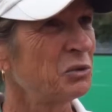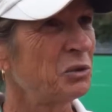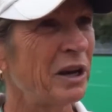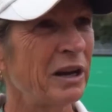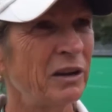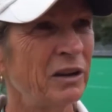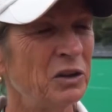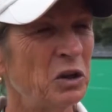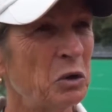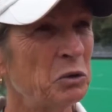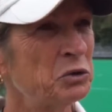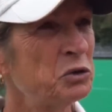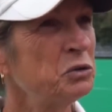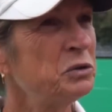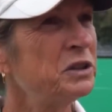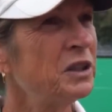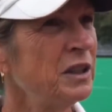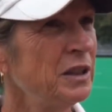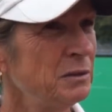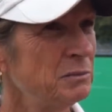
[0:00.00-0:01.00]
So no, no
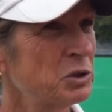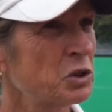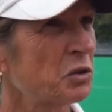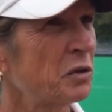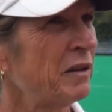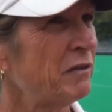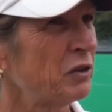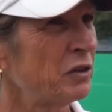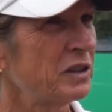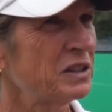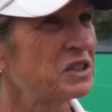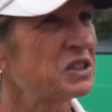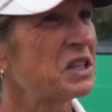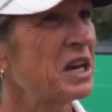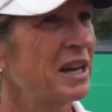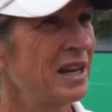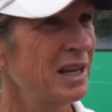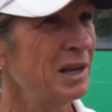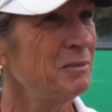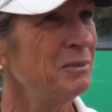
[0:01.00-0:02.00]
two teams are ever the
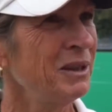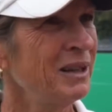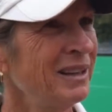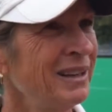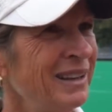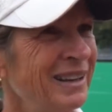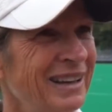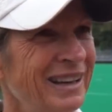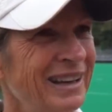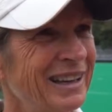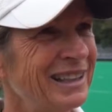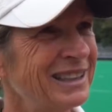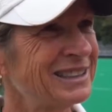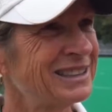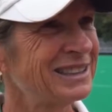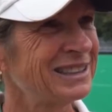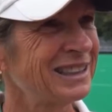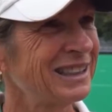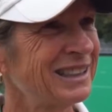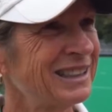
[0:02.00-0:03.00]
same.
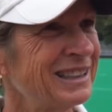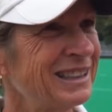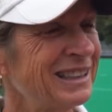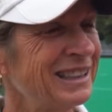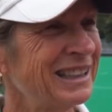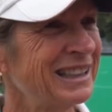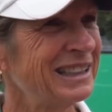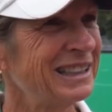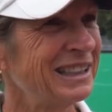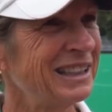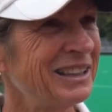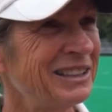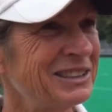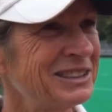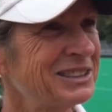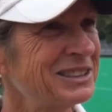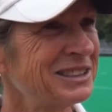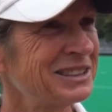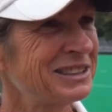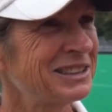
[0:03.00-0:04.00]
And it's, uh, it, you
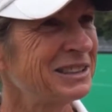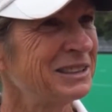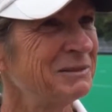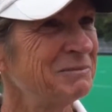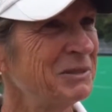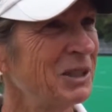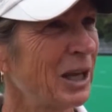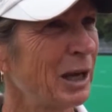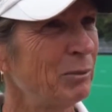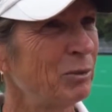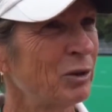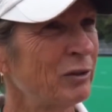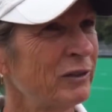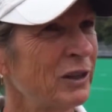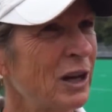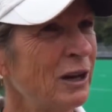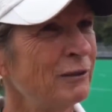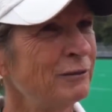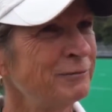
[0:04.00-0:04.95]
know, it's just a labor of